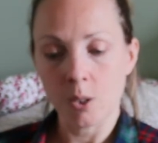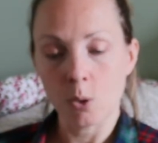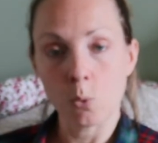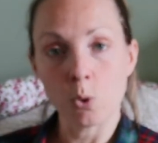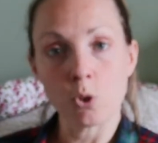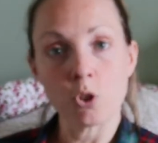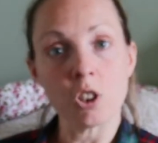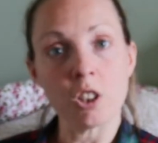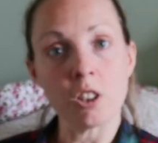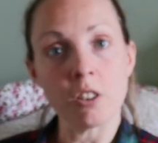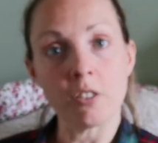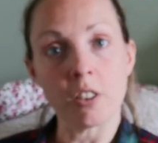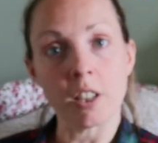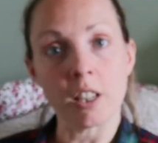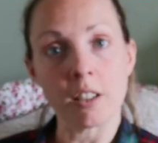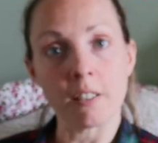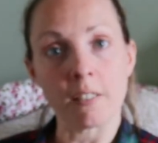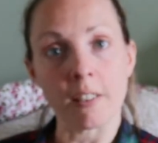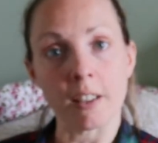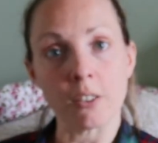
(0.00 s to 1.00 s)
What do you
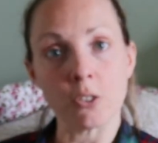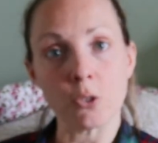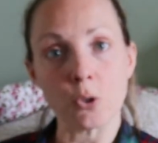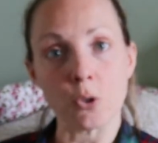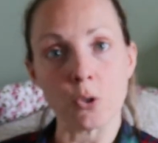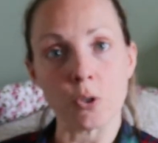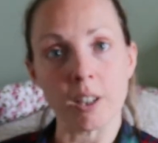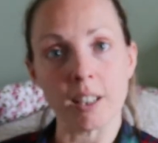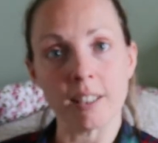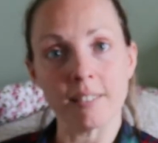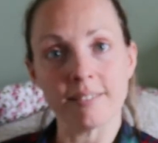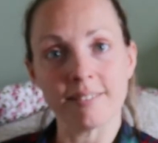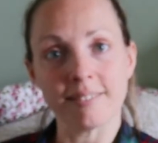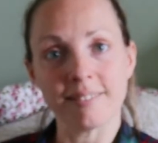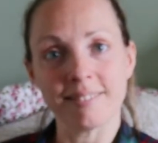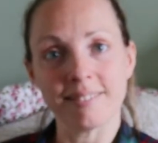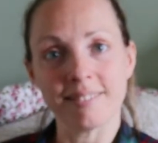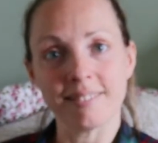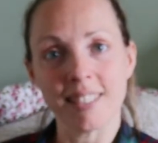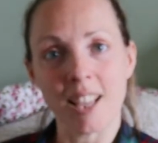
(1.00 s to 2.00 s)
think of that story?
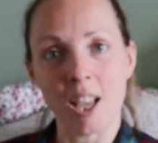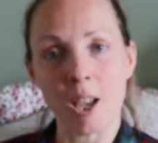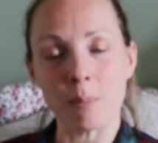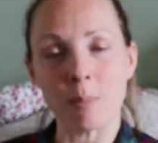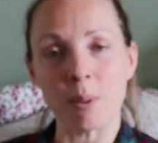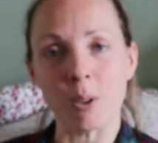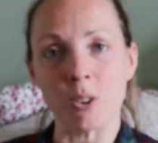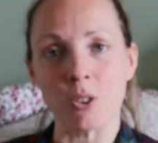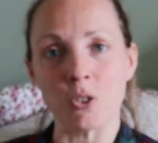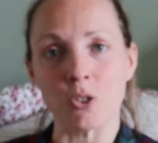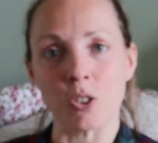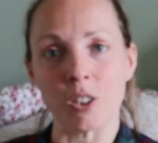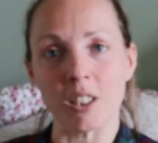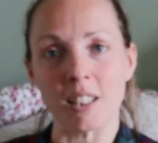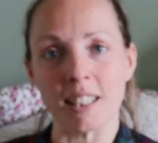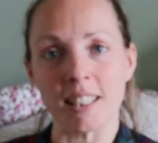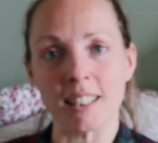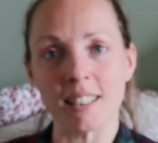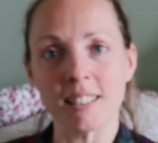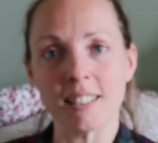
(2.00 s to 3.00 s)
Hope you enjoyed
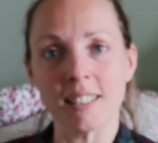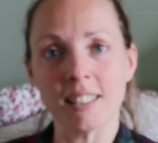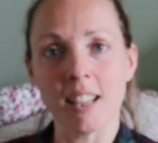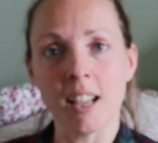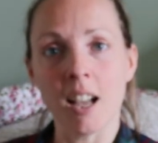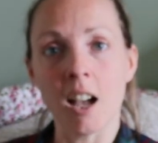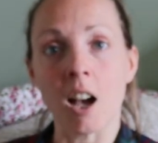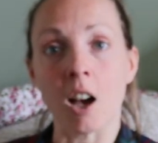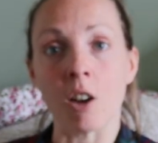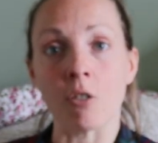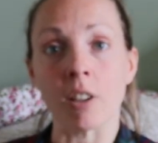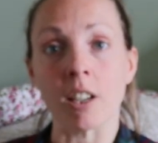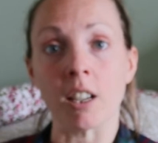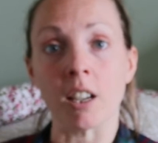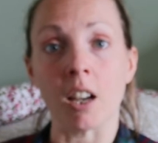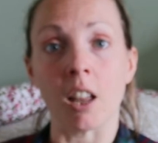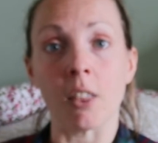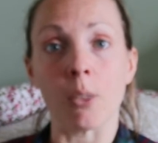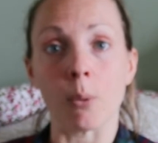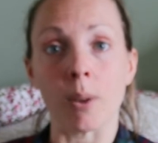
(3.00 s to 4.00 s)
it. I'll read
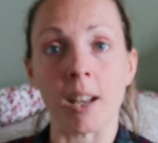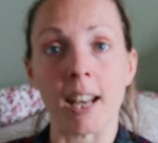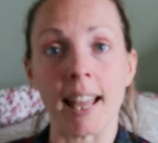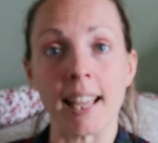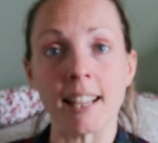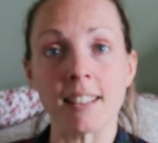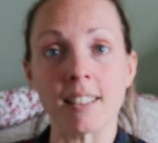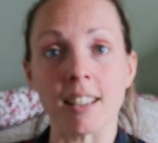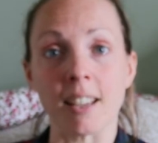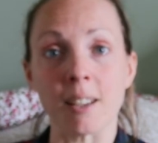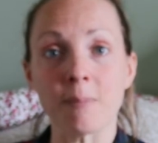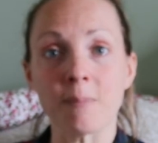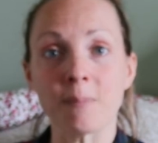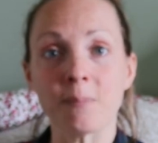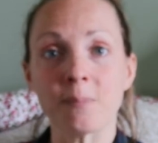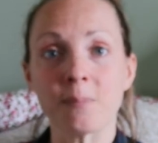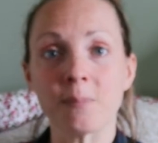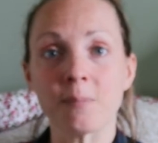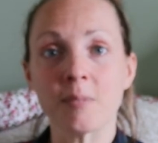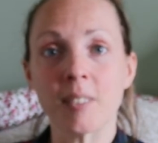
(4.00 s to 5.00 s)
another one later.
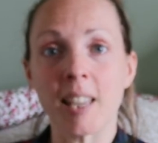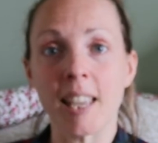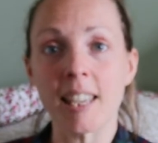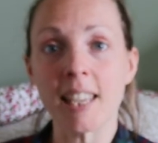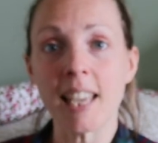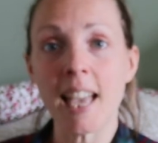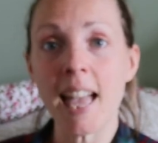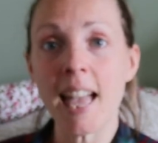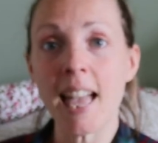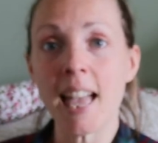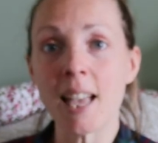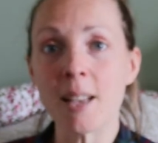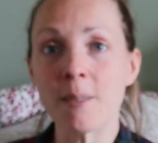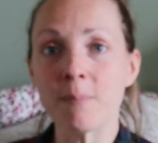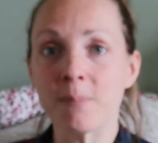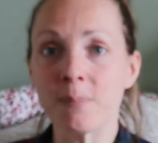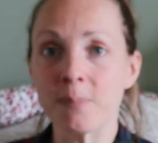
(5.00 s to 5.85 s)
Take care.